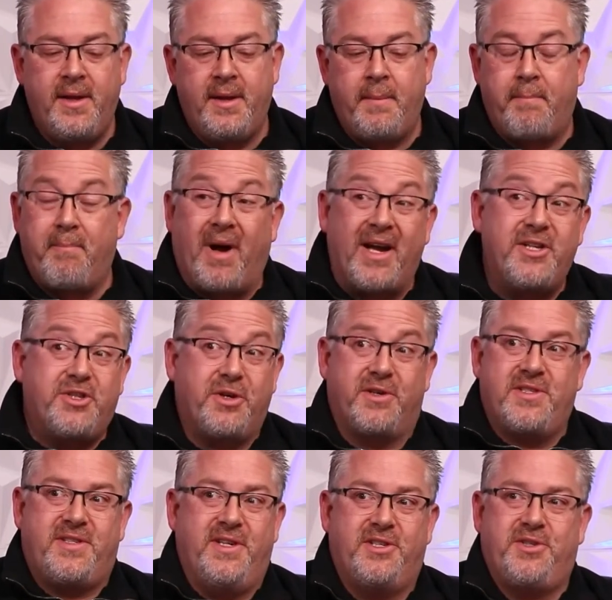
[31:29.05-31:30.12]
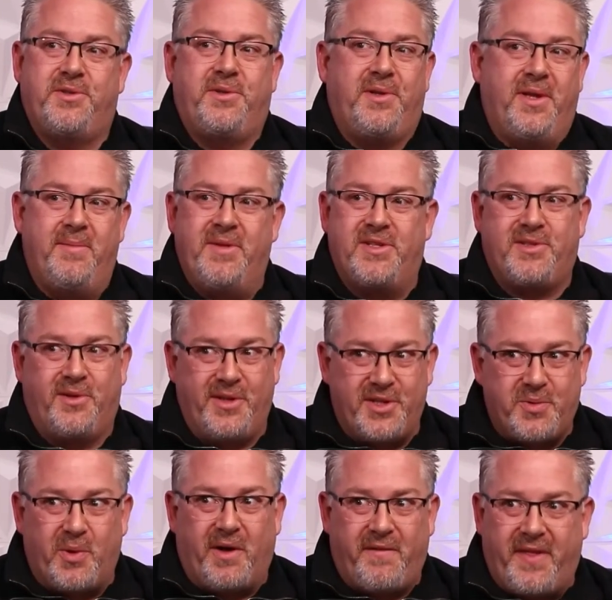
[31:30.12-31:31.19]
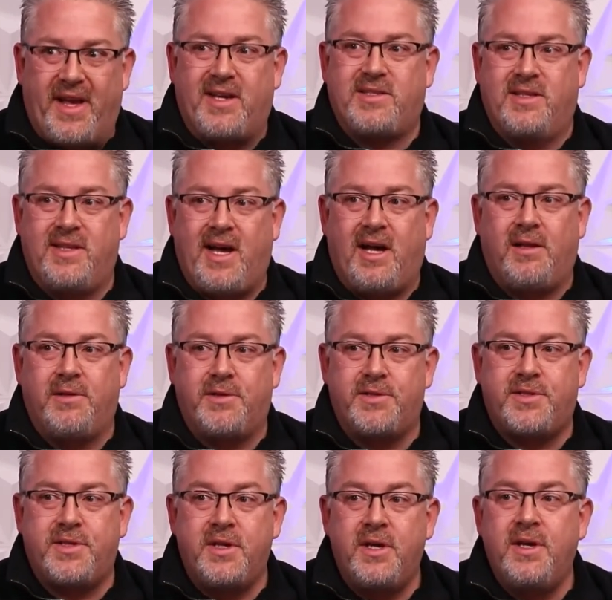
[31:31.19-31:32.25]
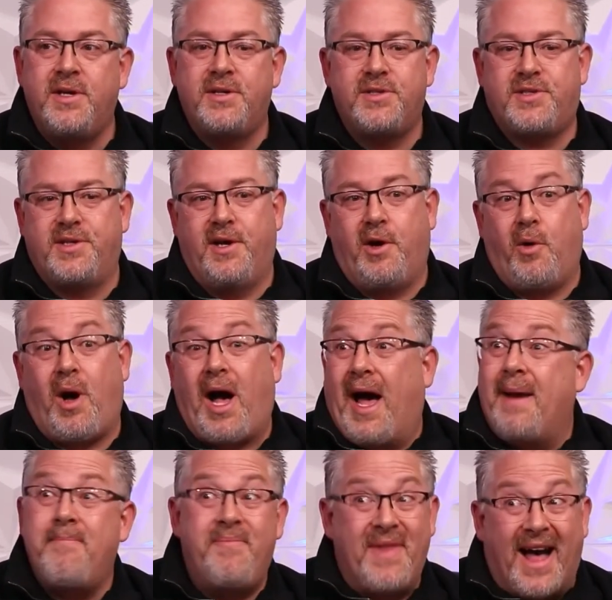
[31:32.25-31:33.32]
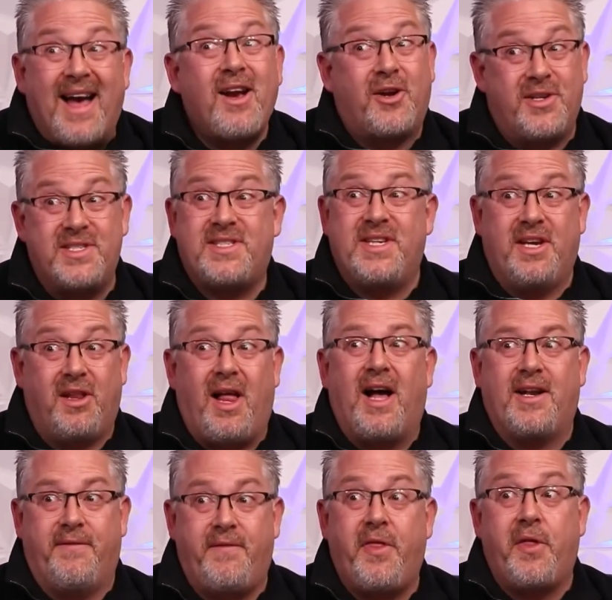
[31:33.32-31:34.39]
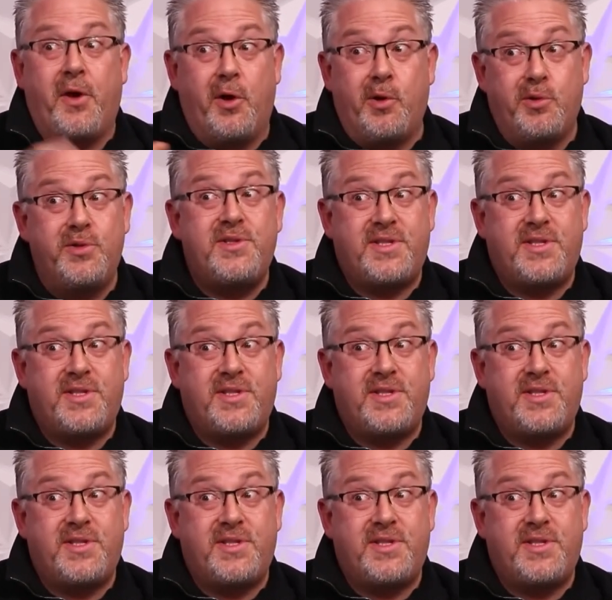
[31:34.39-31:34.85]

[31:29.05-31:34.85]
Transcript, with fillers: My jurisdictional limit's only $12,000, so I'm not going to see a lot of those